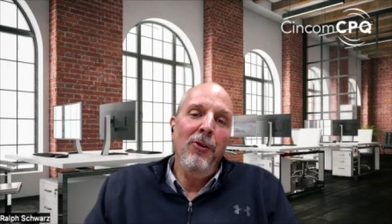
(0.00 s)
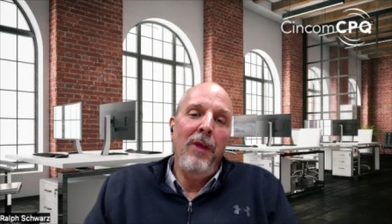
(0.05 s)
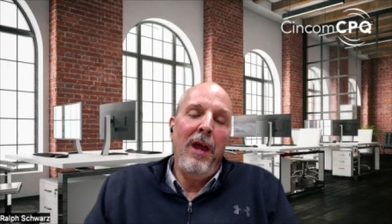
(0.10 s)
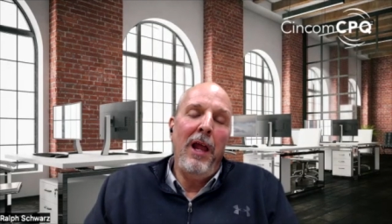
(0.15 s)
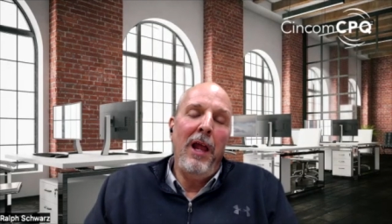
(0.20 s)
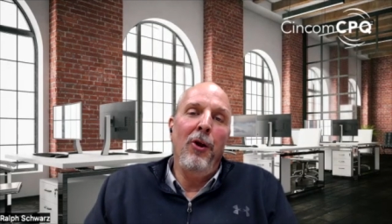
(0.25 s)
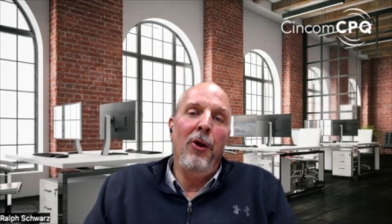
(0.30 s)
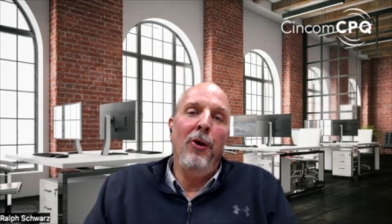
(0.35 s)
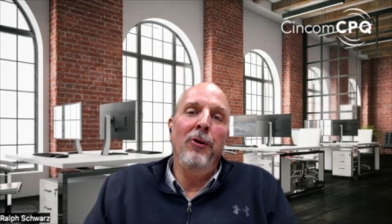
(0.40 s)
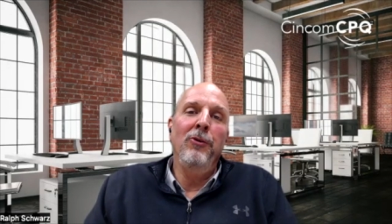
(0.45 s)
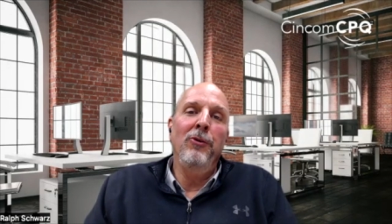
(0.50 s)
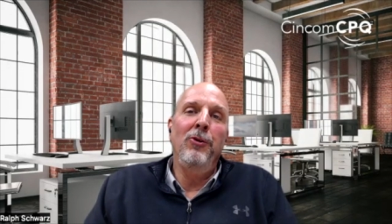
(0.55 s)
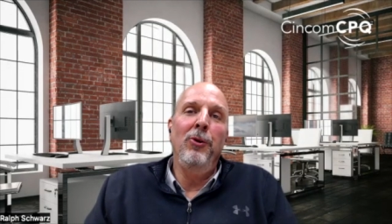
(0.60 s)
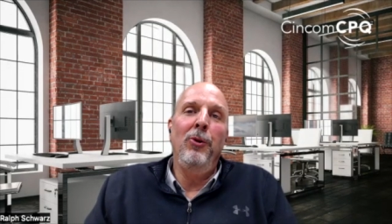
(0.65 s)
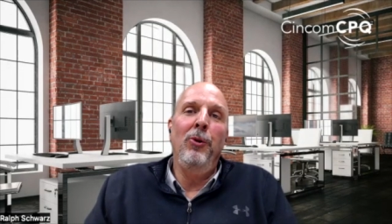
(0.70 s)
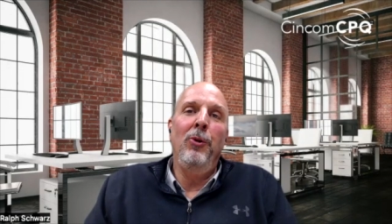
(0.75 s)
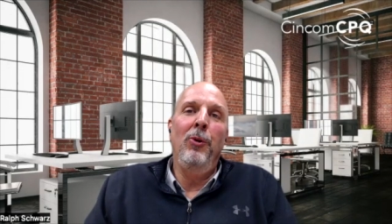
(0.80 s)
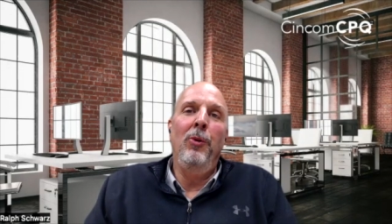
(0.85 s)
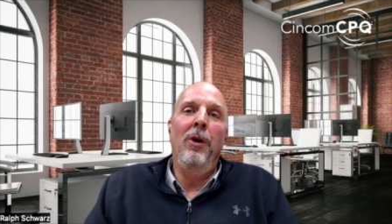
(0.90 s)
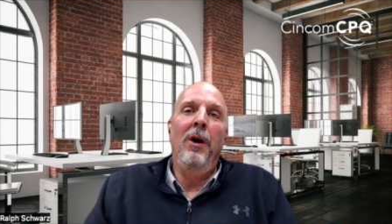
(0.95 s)
They learned
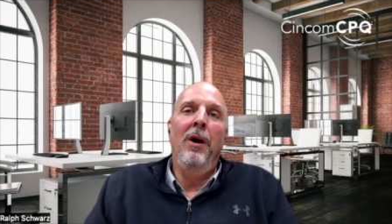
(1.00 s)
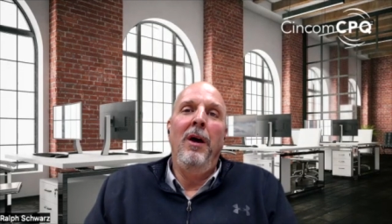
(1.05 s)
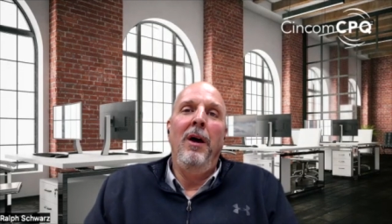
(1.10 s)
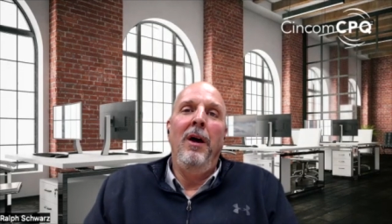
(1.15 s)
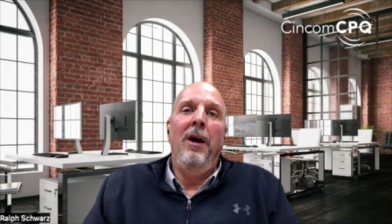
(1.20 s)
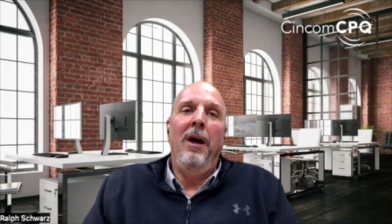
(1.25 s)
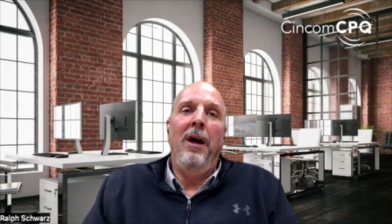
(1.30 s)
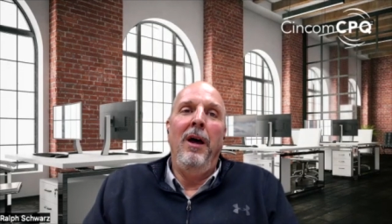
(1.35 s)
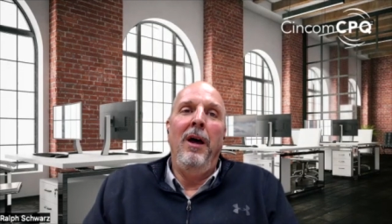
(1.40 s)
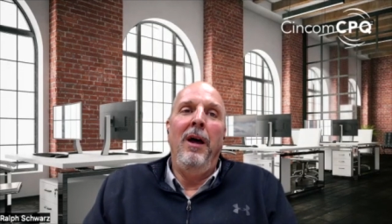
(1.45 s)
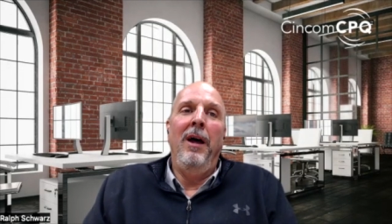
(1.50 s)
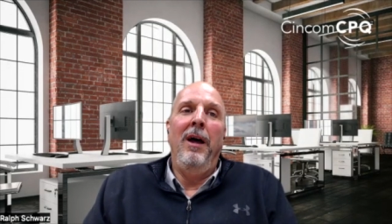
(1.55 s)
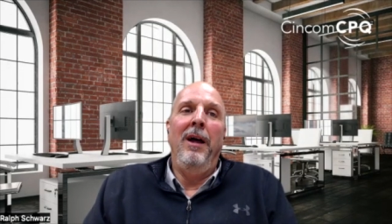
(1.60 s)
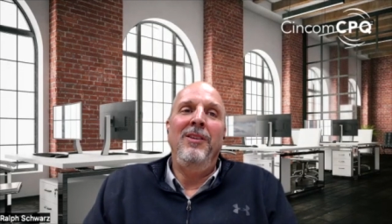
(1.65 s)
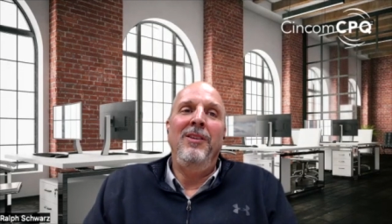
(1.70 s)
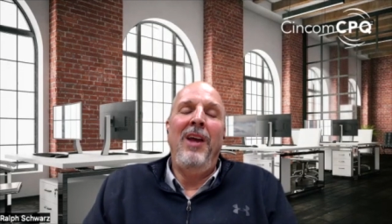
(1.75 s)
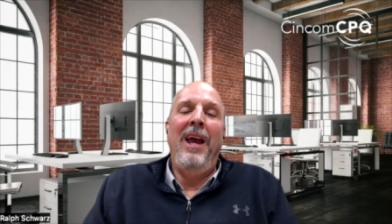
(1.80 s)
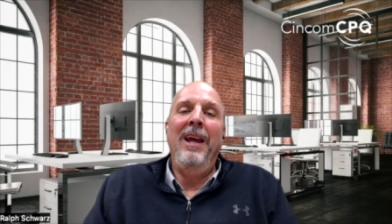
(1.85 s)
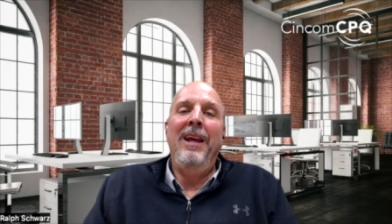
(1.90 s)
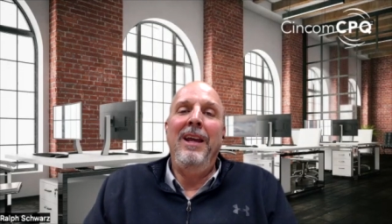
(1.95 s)
to uh,
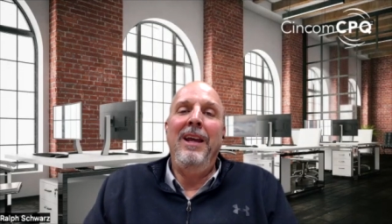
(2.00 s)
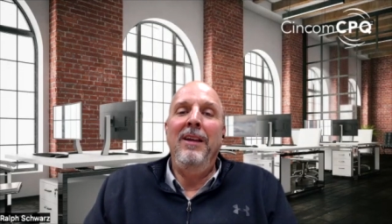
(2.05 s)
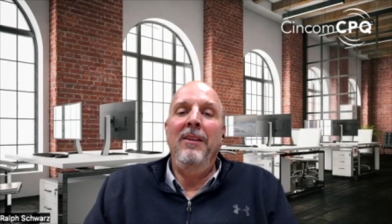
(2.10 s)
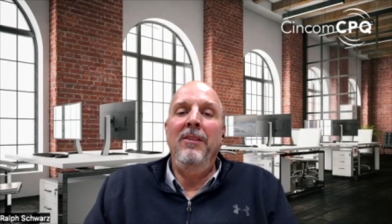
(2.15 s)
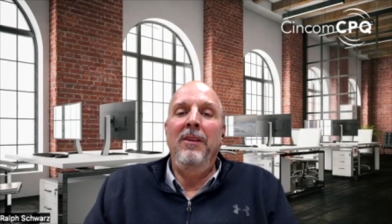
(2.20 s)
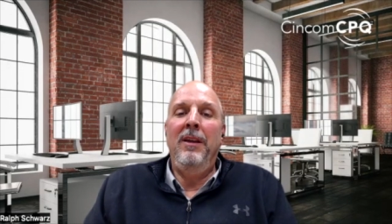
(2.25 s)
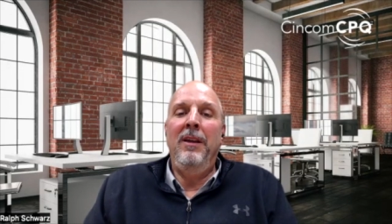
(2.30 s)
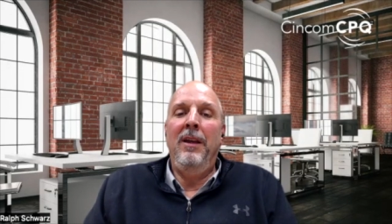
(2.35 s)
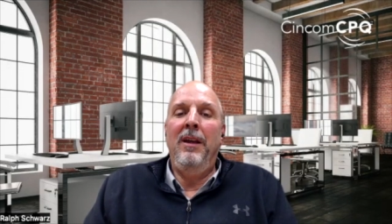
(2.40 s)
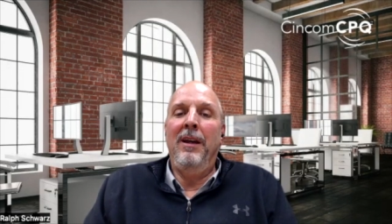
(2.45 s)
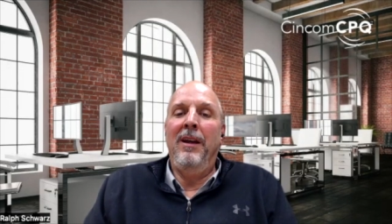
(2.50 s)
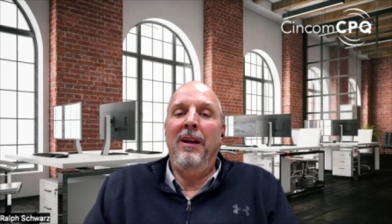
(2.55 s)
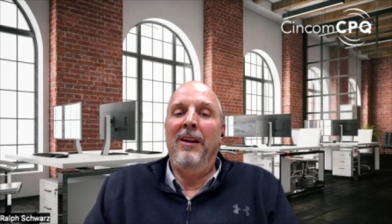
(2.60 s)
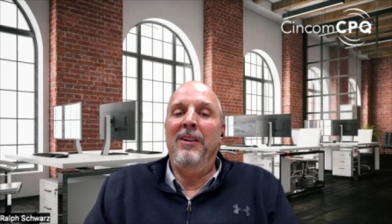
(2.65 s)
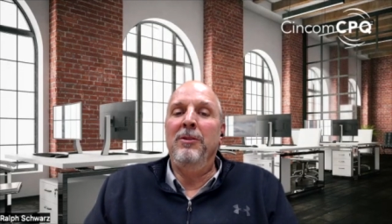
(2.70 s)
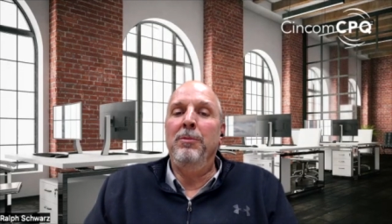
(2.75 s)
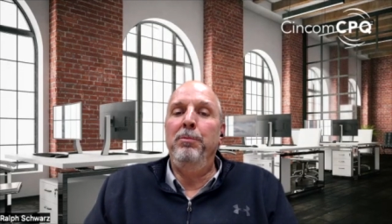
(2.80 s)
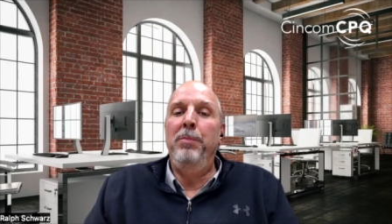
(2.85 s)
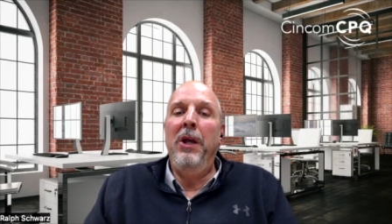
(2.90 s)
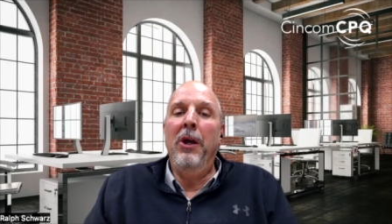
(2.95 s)
take in the
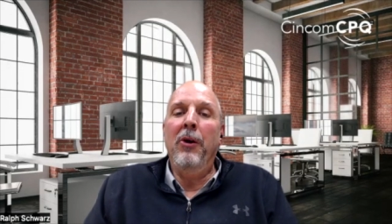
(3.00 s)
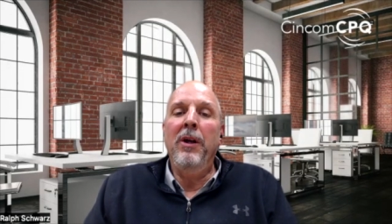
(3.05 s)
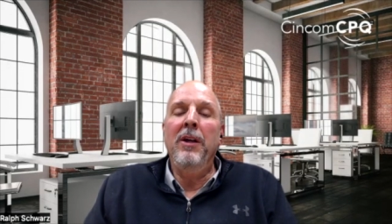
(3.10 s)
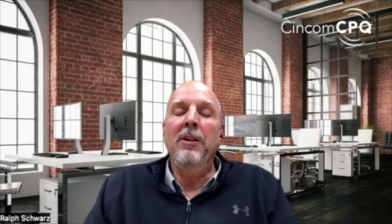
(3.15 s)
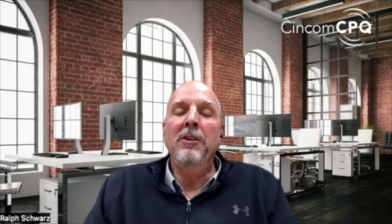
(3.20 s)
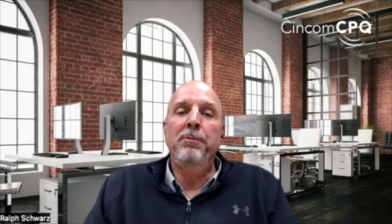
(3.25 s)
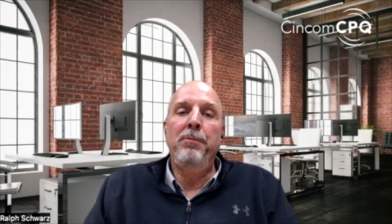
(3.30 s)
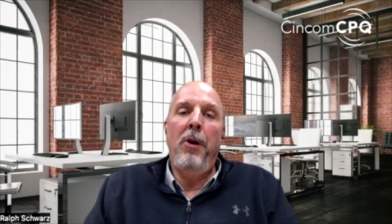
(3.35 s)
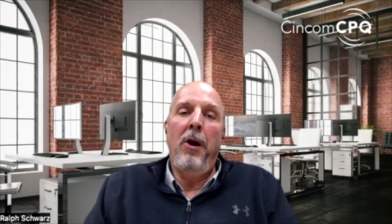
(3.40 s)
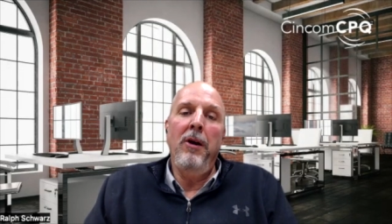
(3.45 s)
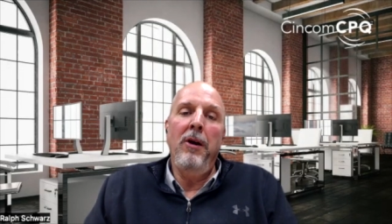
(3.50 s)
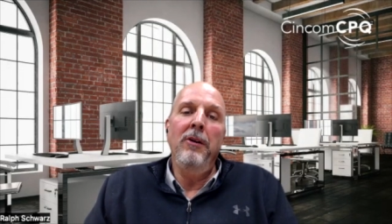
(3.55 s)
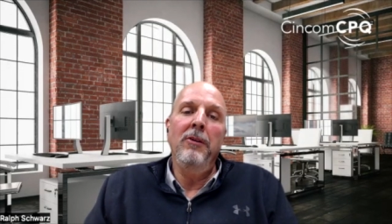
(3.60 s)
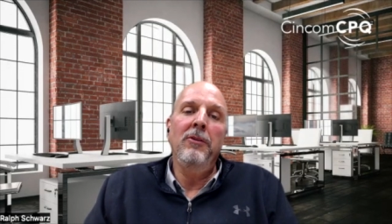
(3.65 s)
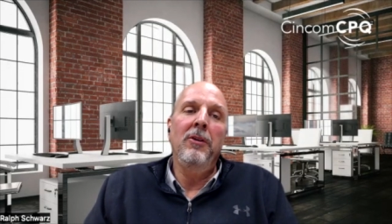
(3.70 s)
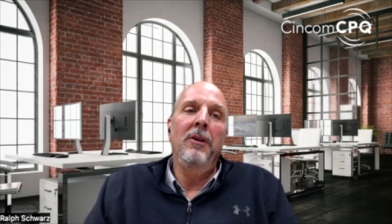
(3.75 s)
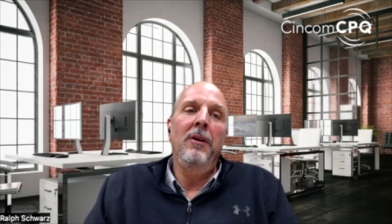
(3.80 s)
experience part